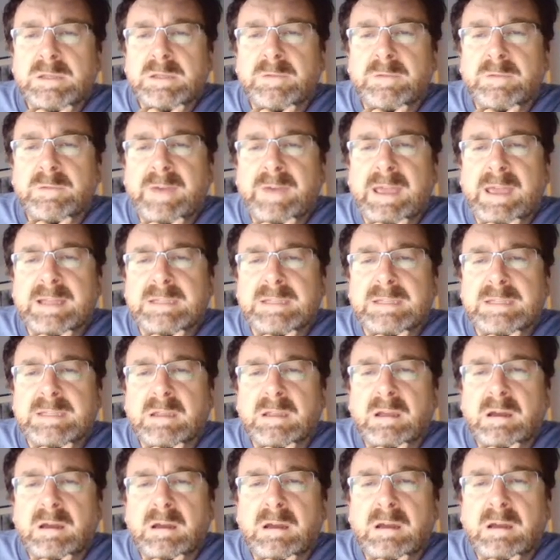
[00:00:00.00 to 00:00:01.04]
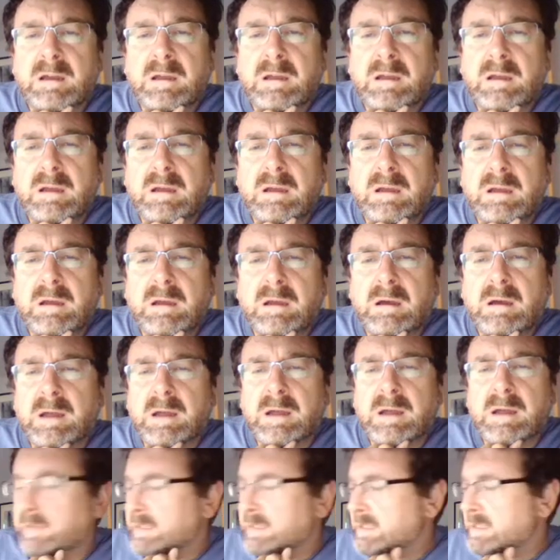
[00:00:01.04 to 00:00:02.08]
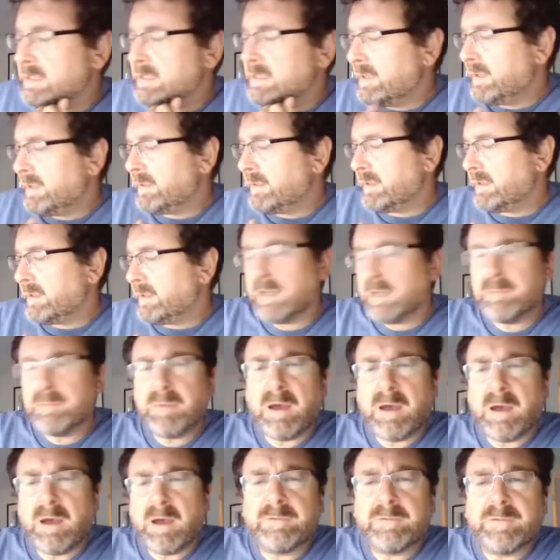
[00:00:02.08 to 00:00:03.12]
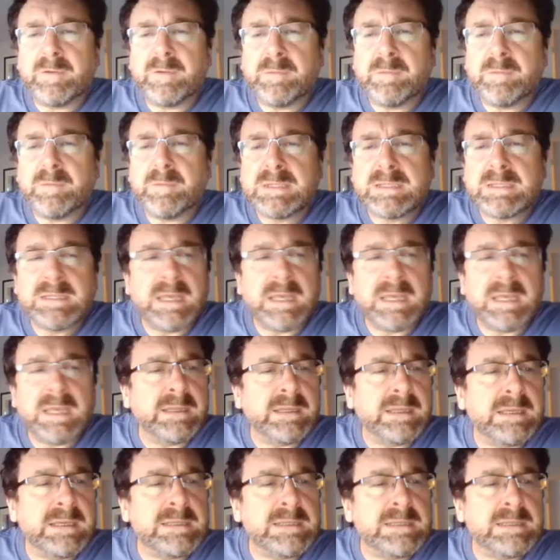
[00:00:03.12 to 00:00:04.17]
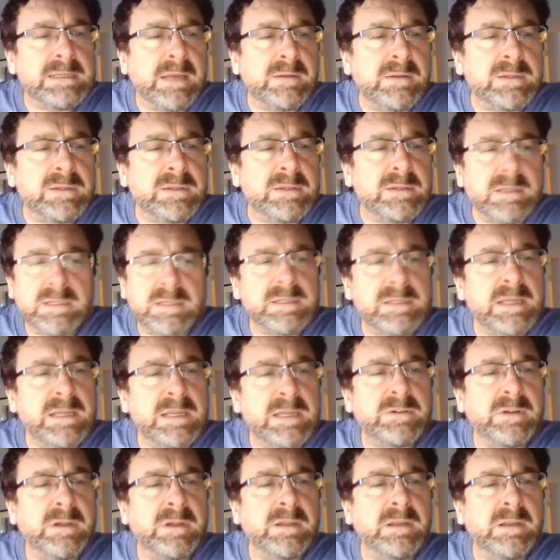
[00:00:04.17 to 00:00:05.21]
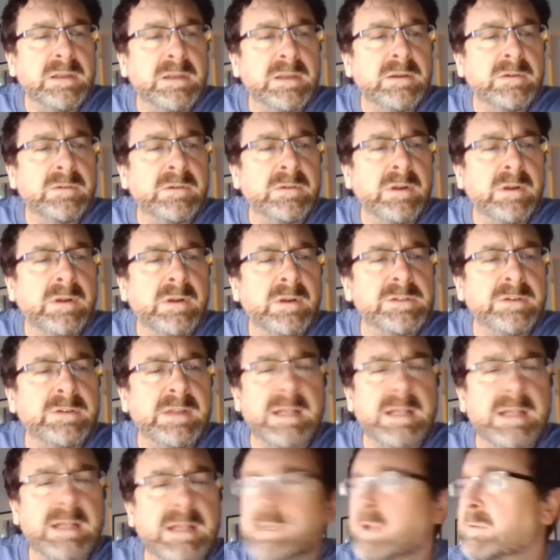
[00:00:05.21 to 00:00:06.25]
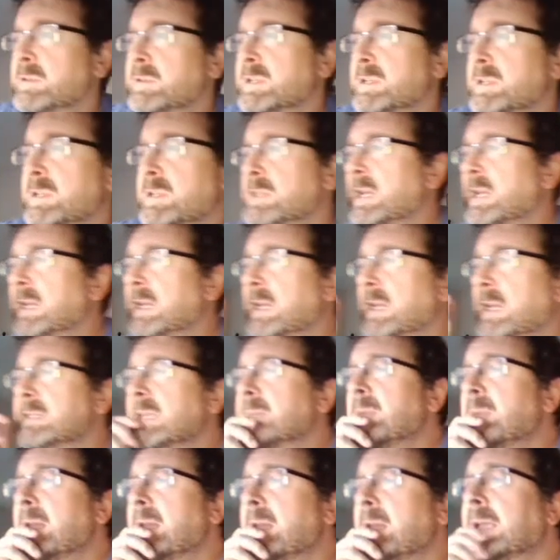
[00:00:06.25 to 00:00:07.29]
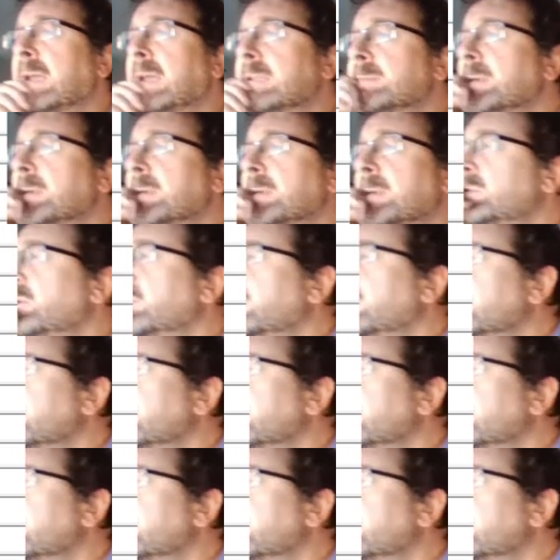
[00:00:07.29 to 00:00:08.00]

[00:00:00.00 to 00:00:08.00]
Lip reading: in fact I don't need to do anything apart from to take these out. It's debtor, creditor and ASCII. I'm just going to check his email again to make sure